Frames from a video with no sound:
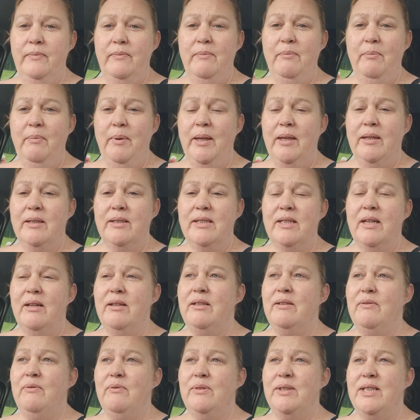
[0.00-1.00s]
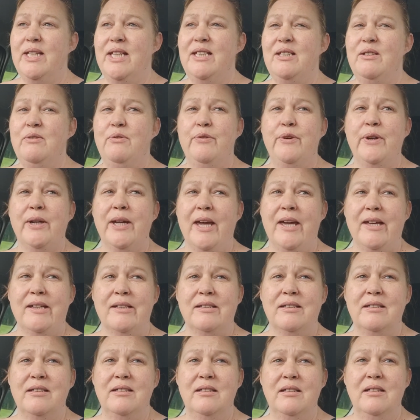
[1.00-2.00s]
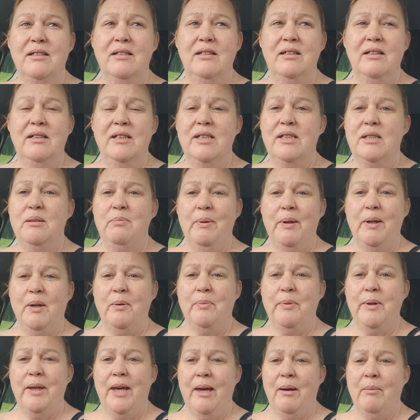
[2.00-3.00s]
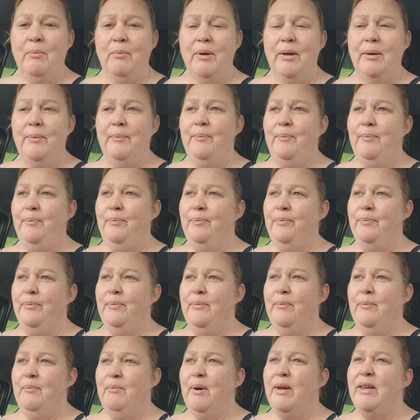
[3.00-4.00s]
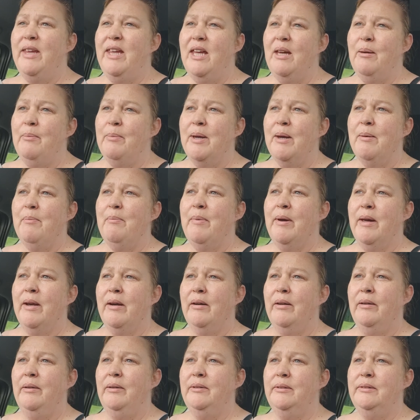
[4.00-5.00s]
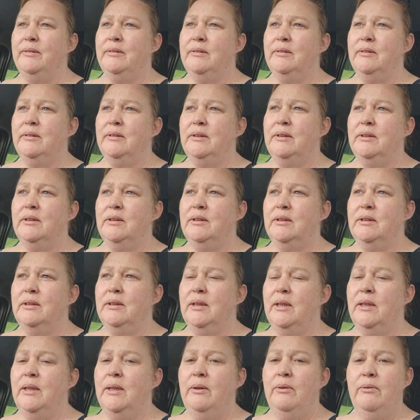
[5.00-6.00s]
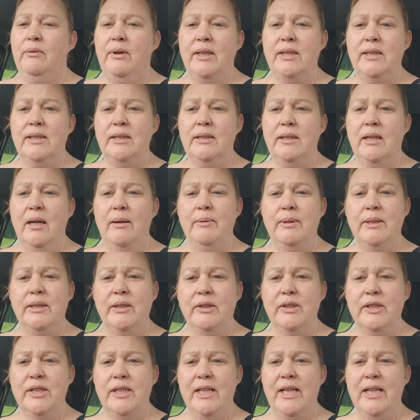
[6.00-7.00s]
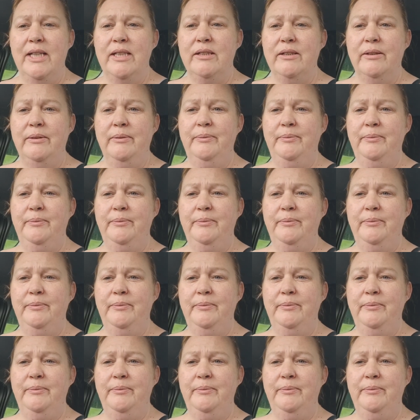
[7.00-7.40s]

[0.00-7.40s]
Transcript: because I tend to forget to pick up the camera. But I think I'm getting better. Right, I will talk to you later.